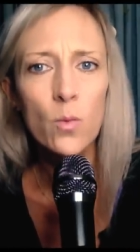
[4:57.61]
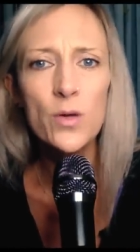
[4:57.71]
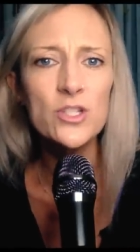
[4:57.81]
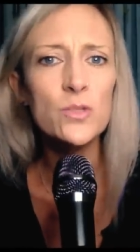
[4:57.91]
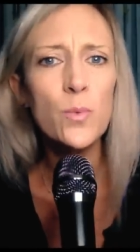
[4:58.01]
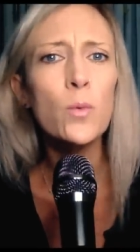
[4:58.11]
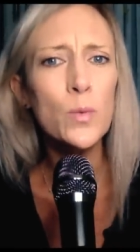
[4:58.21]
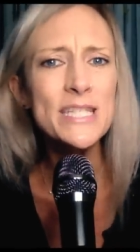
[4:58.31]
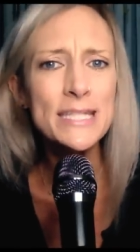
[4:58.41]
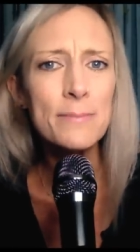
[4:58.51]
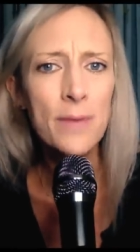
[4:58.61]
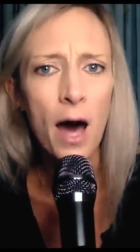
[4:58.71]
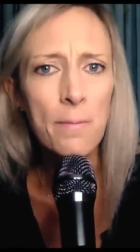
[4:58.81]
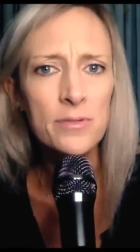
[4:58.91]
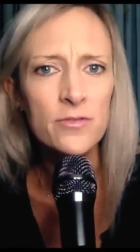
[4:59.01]
which is where wisdom
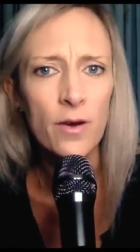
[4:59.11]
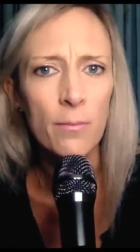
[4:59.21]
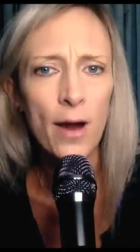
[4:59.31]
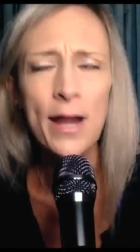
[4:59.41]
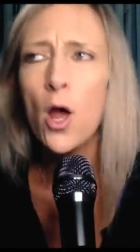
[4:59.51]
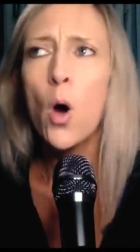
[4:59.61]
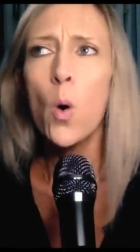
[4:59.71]
comes from, right?